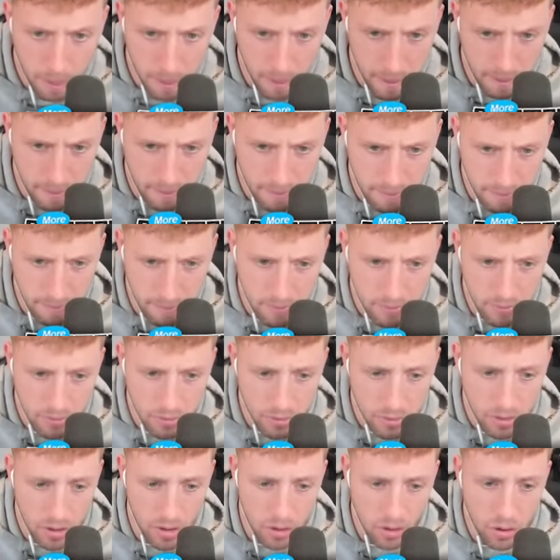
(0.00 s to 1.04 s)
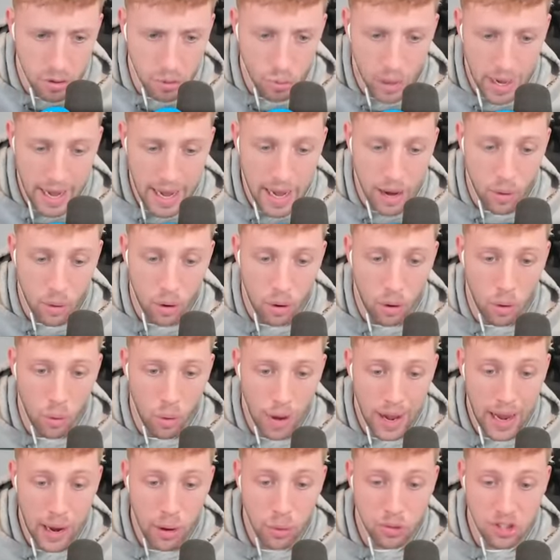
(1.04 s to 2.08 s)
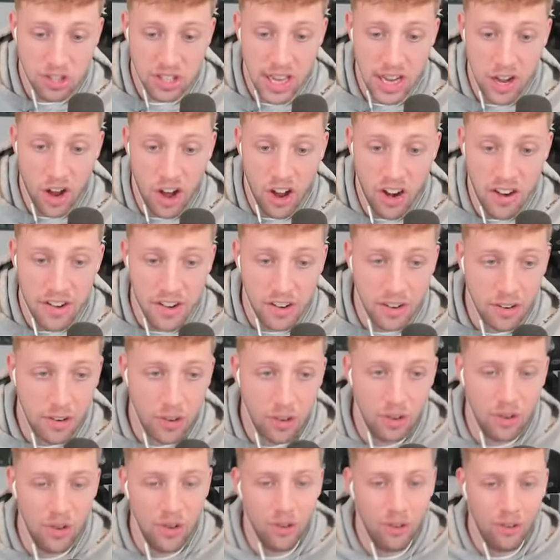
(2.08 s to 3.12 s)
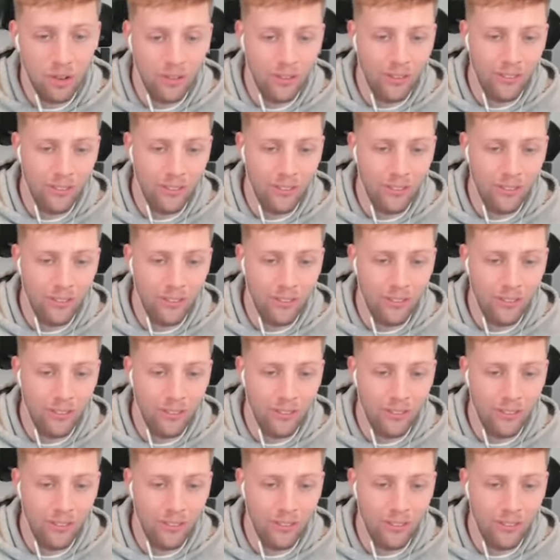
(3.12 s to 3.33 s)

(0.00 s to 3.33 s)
are they all smoking? Oh wow! Oh, ow, I hit stay him. on. I hit him, right?